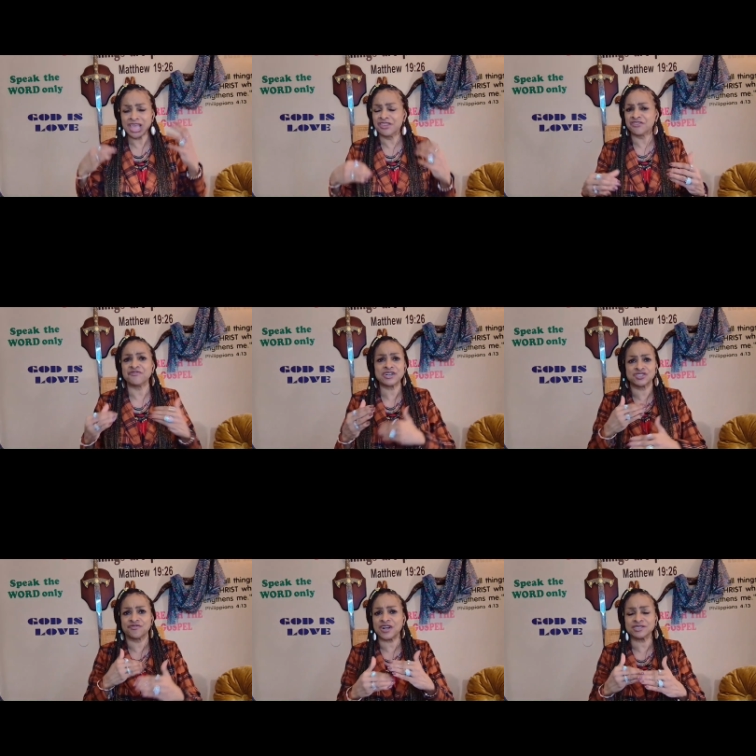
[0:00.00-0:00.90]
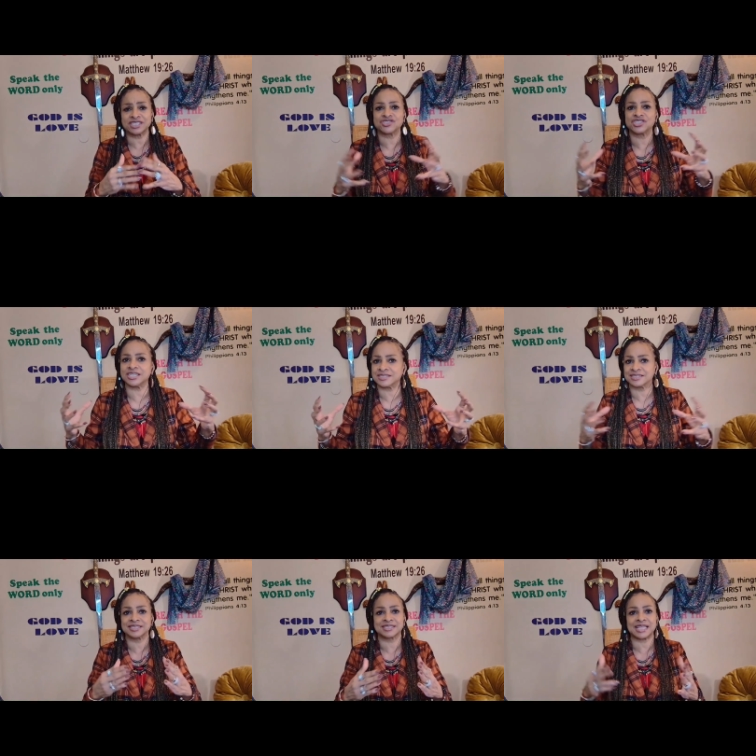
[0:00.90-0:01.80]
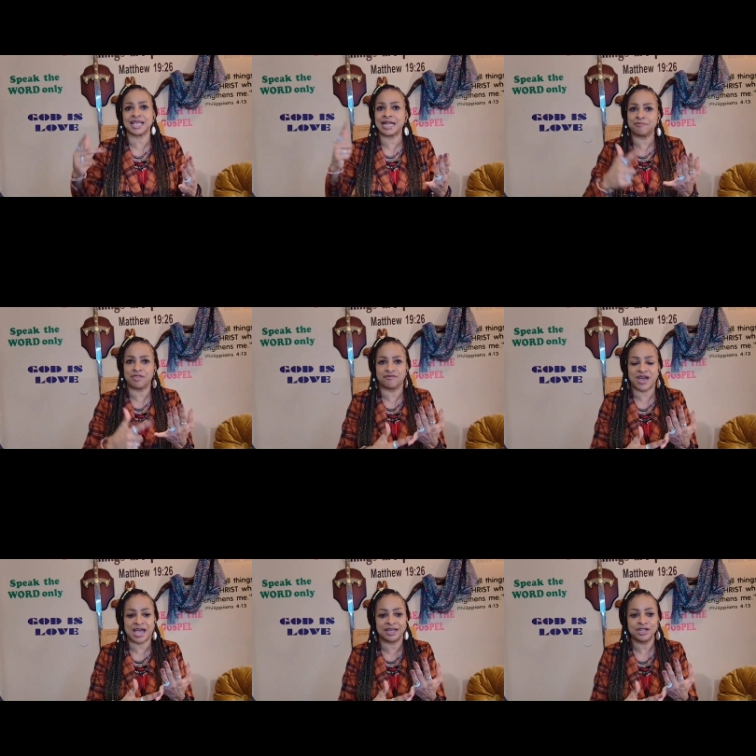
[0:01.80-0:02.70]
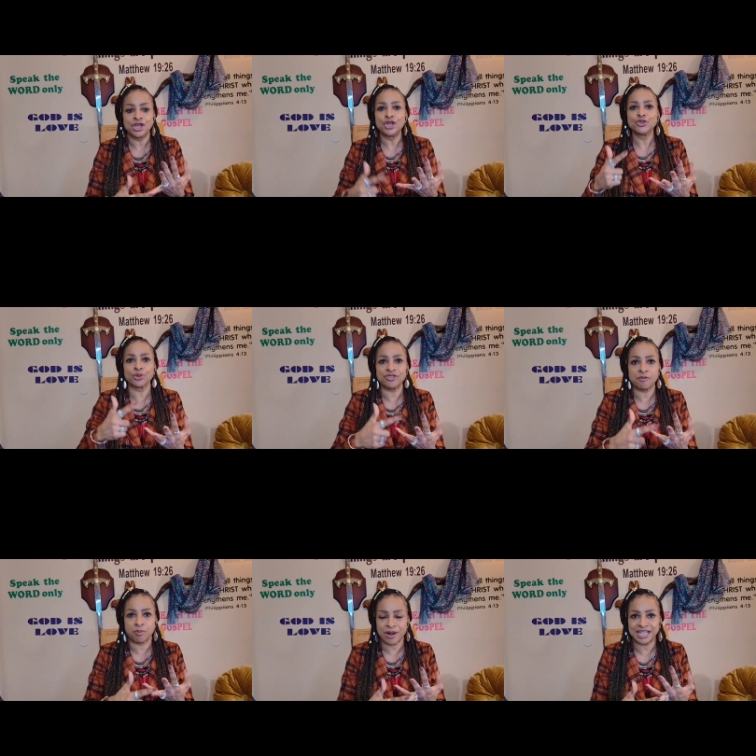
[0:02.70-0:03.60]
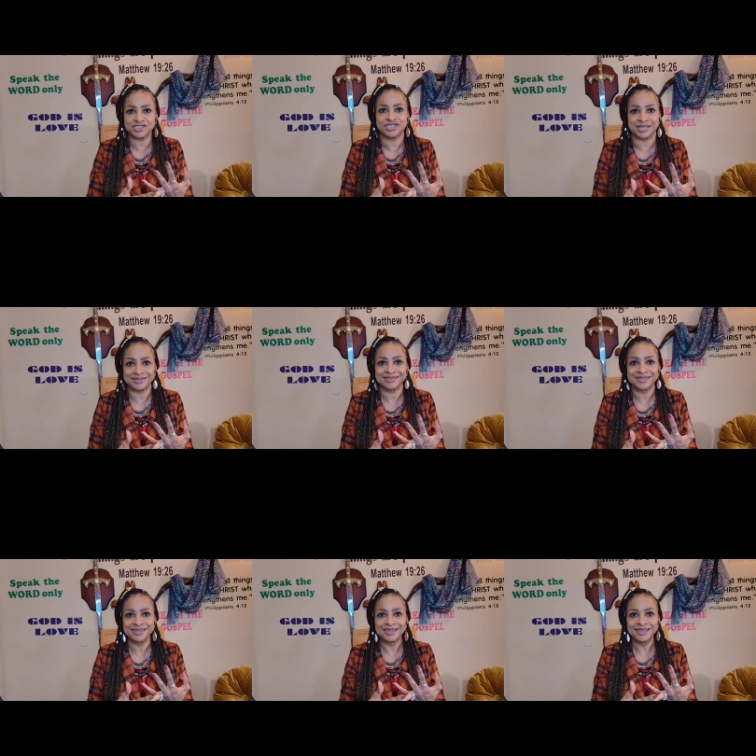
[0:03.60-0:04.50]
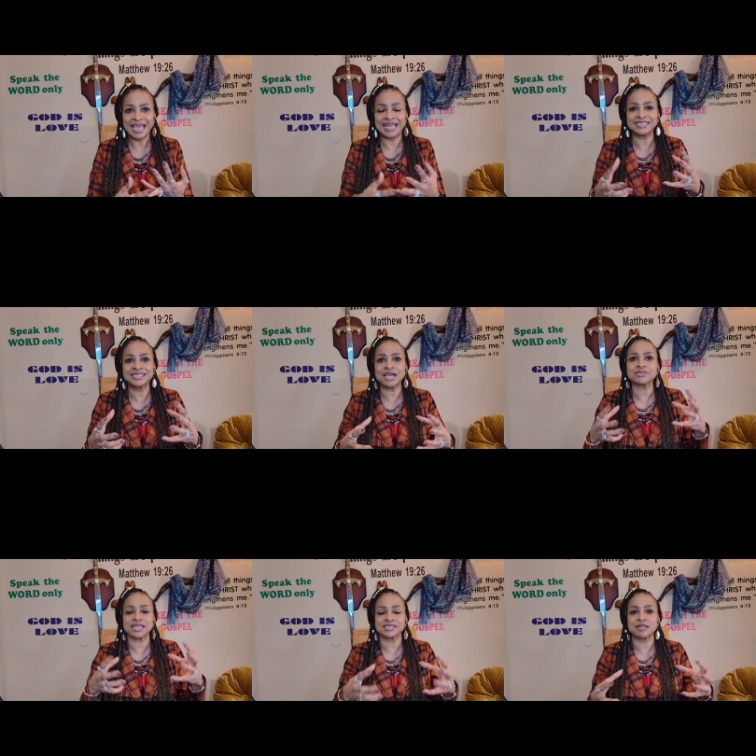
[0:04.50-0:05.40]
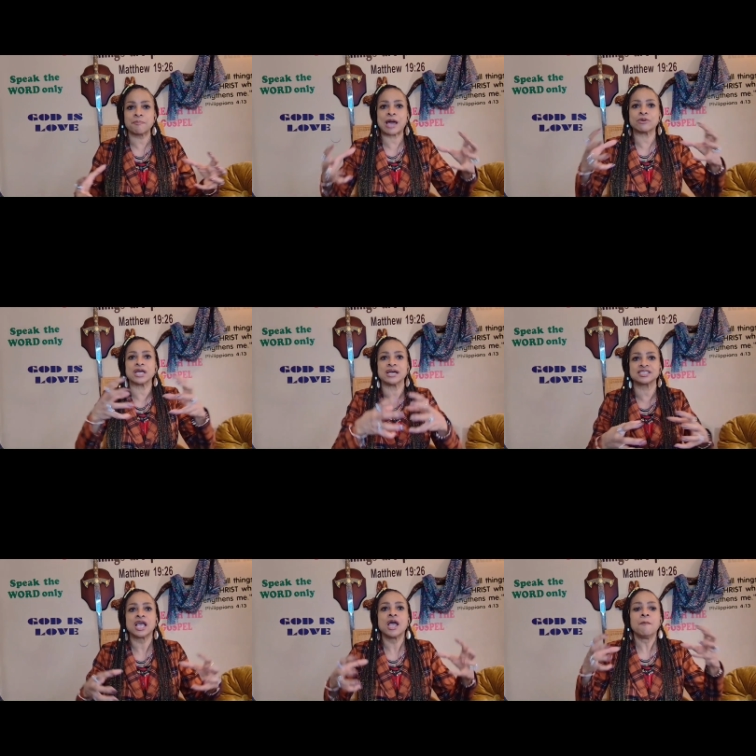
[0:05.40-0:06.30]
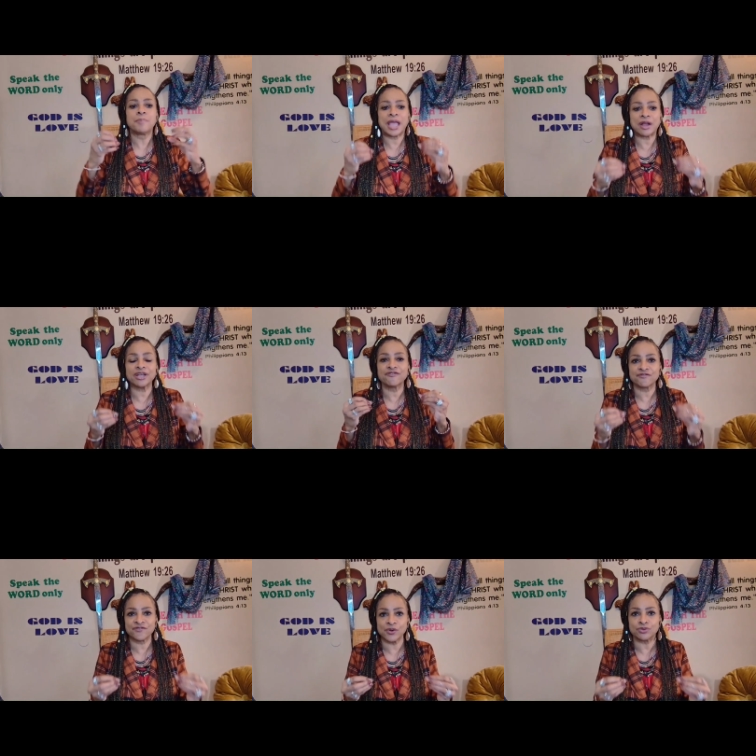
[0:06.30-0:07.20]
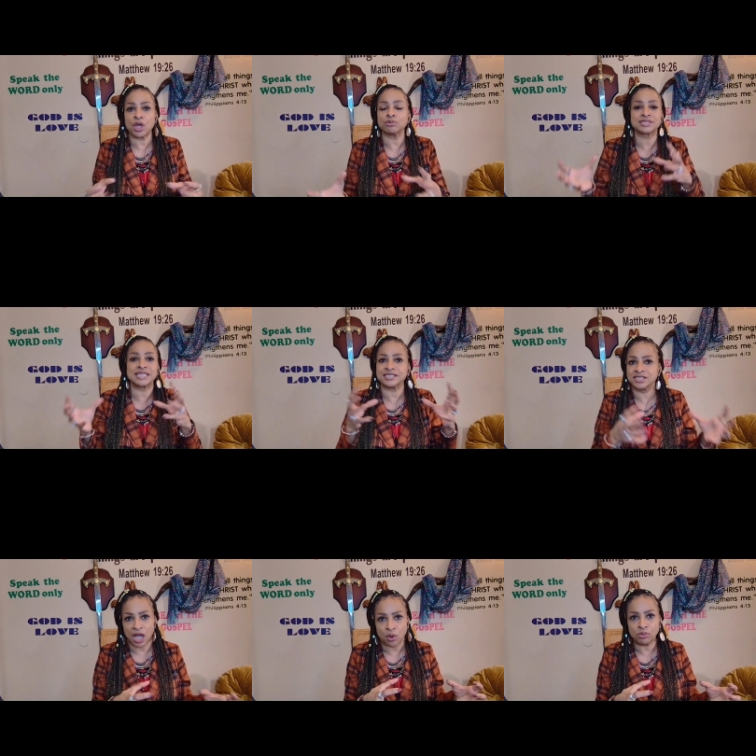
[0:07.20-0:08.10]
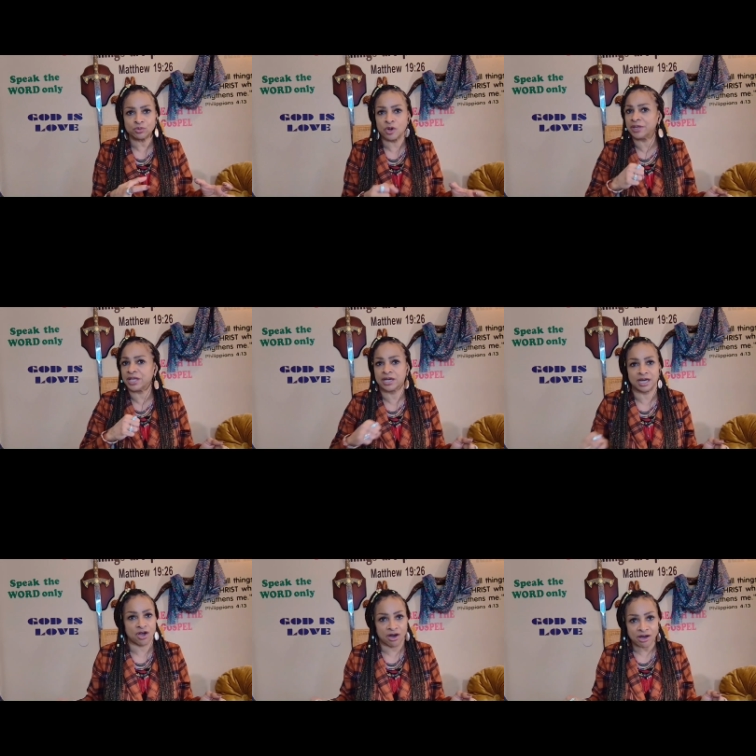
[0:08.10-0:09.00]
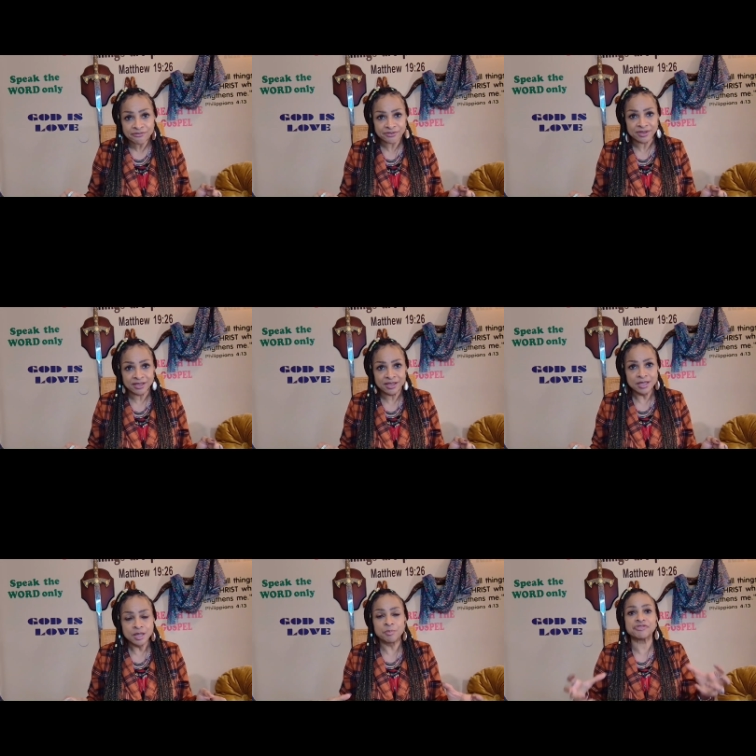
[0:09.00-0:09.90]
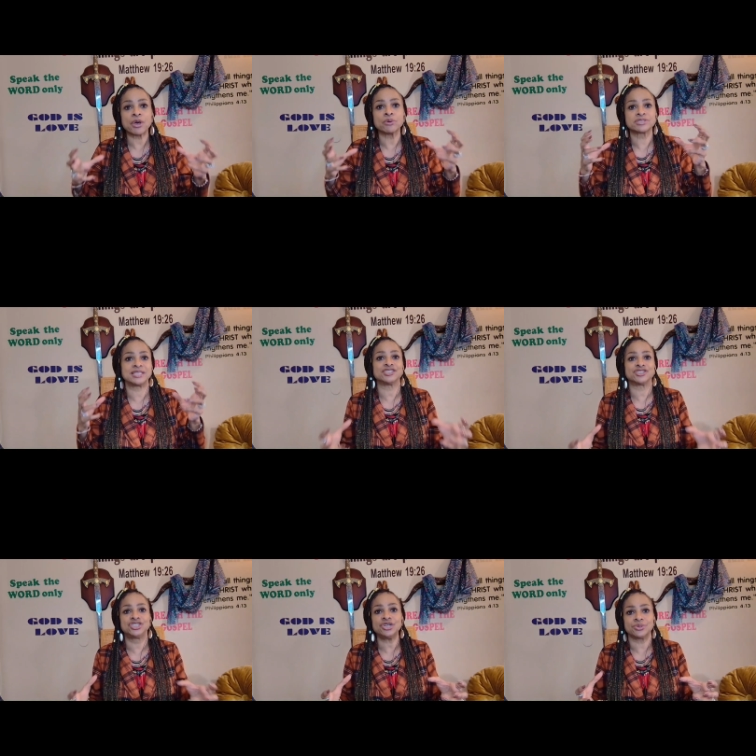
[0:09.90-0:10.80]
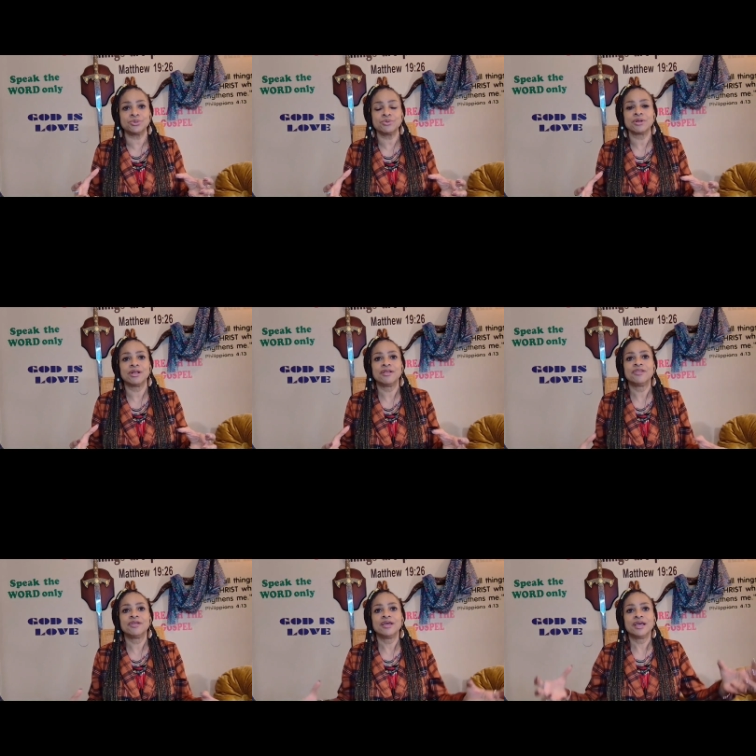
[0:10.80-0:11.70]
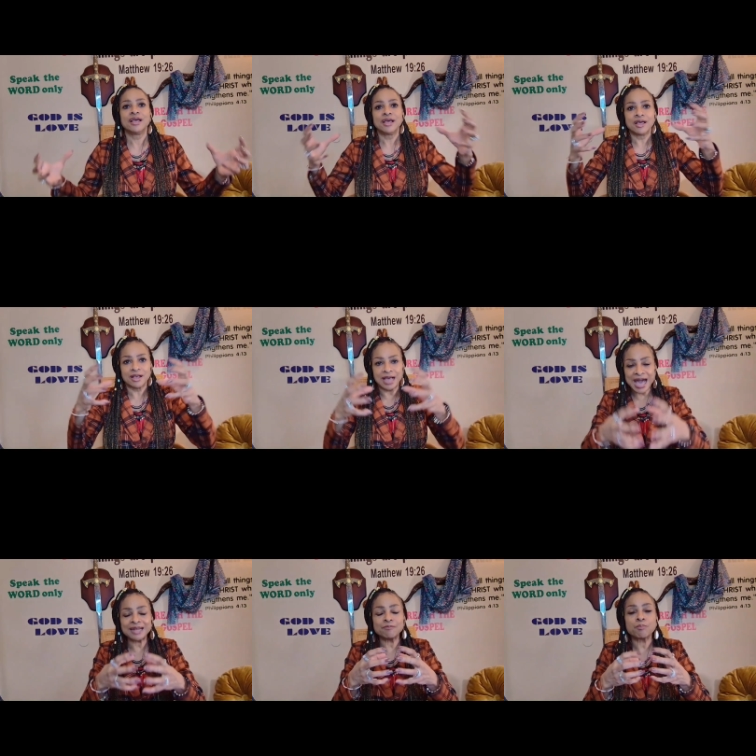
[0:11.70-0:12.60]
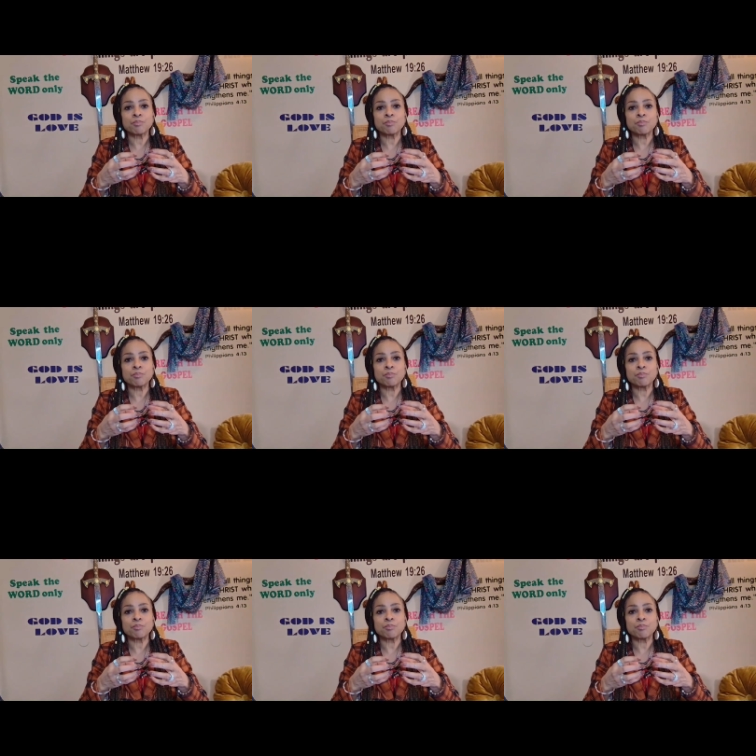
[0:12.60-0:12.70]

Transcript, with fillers: In the first verses, Jesus is saying, I'm the vine, you're the branches. And he tells us about us bearing fruit. Those that don't will be cut off, but those that do, God